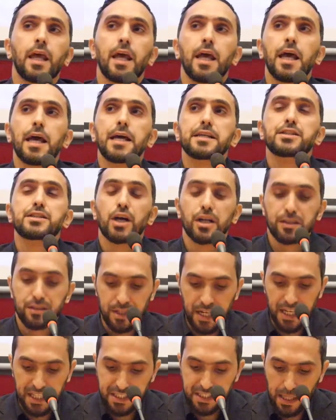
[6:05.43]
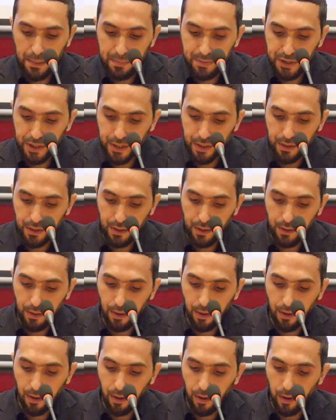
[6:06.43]
is not an exception
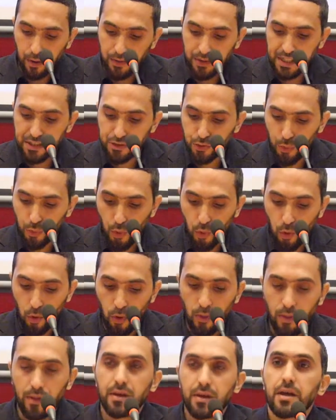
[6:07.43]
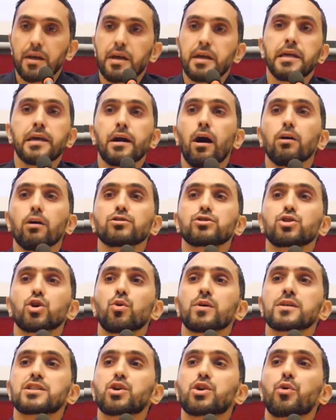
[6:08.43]
on this rule. He also
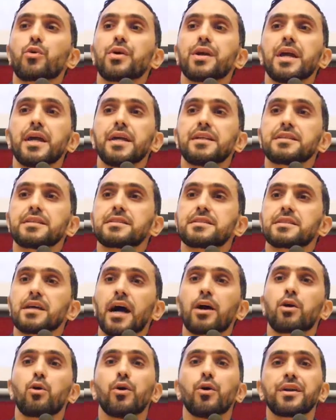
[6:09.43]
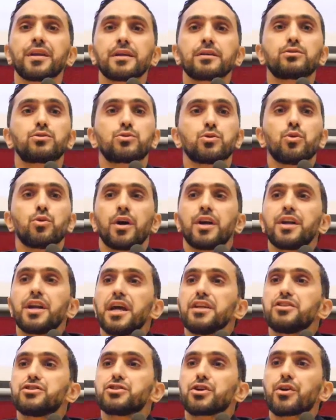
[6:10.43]
was created according to a
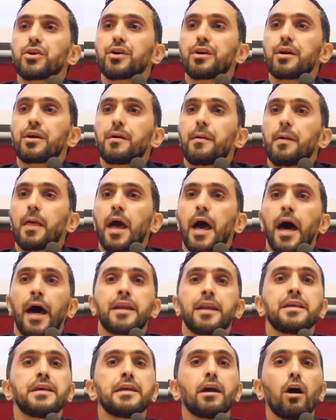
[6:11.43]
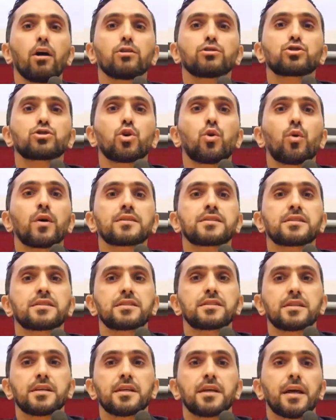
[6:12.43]
nature, and he also
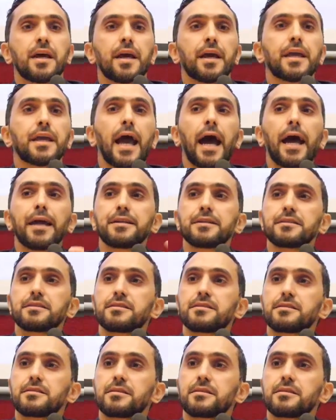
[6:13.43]
was guided.